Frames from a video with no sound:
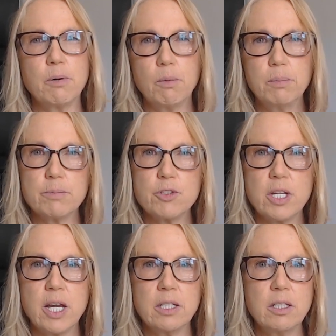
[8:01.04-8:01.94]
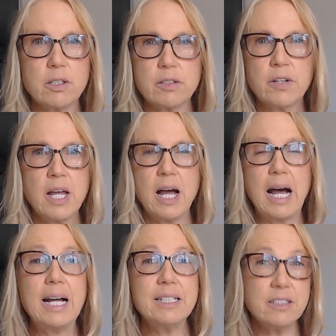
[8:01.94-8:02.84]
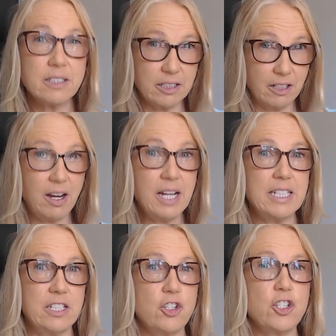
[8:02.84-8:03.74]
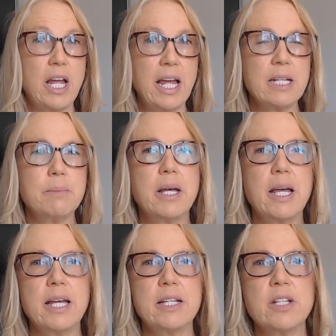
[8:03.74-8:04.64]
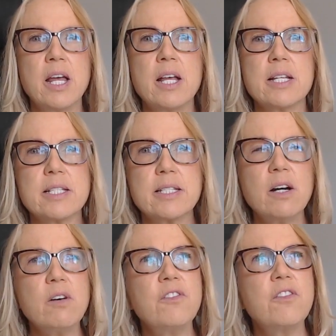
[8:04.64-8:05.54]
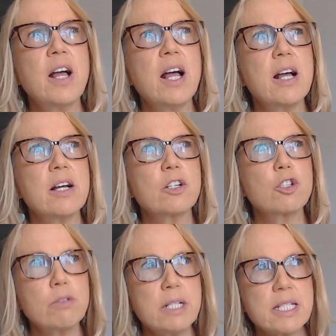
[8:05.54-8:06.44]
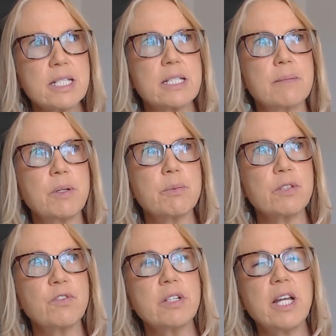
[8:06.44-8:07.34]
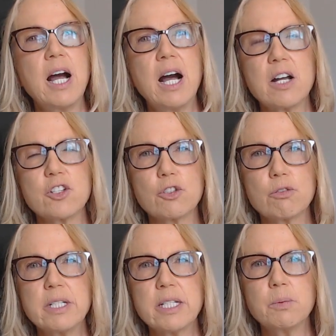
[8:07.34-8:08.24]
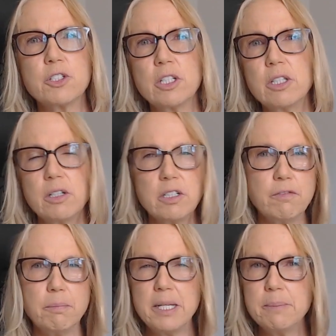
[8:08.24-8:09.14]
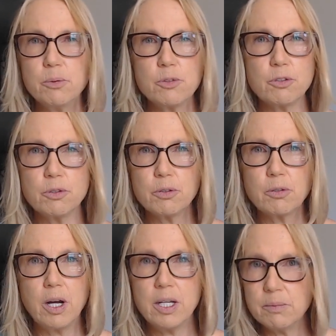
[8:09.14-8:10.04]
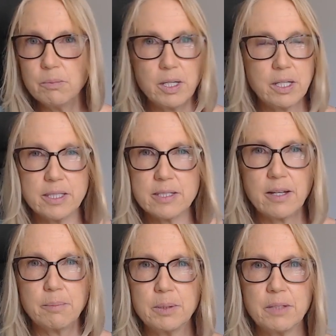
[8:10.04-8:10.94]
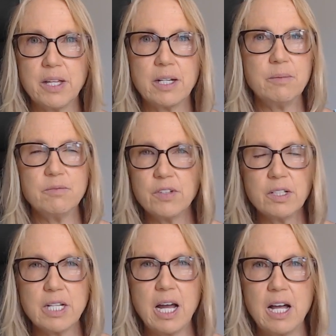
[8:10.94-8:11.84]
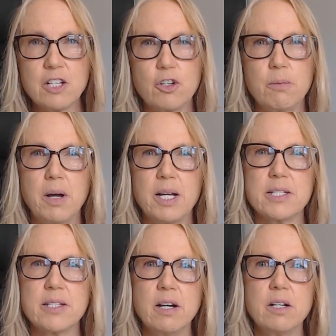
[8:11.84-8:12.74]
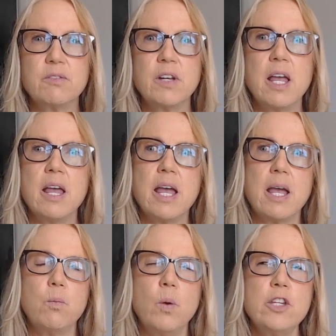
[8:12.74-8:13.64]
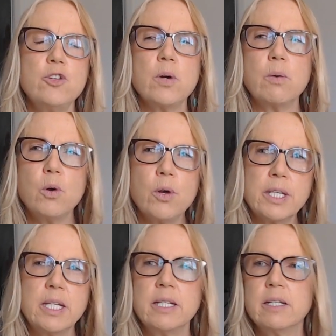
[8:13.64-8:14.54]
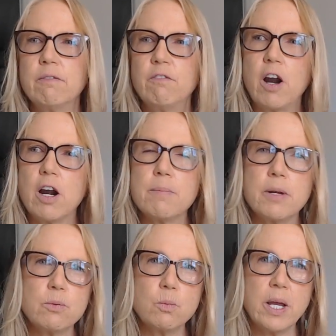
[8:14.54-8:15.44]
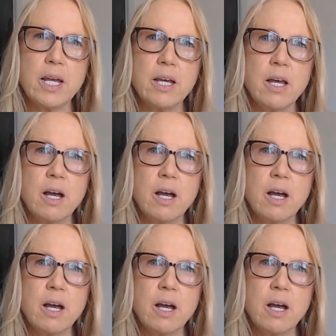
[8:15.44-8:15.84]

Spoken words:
problems. She had a lot of underlying shame and self-criticism. There was a very harsh critic, which a lot of people do. I am an example of that. I'm very harsh on myself. And when you are working in an environment where